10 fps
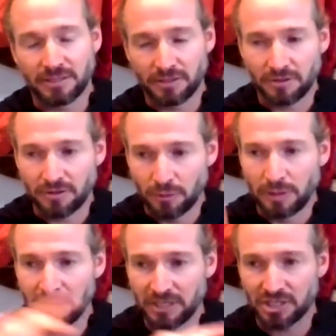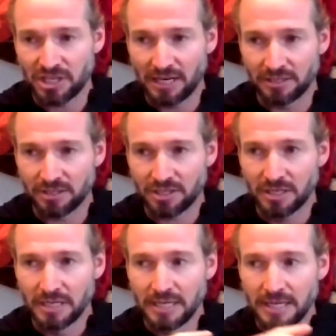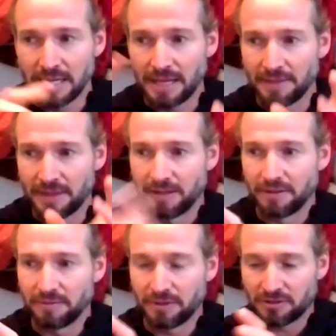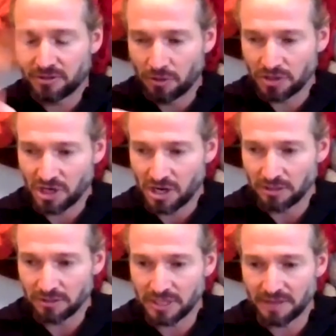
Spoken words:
so the 3 Peaks challenge, and then the Scottish Isles.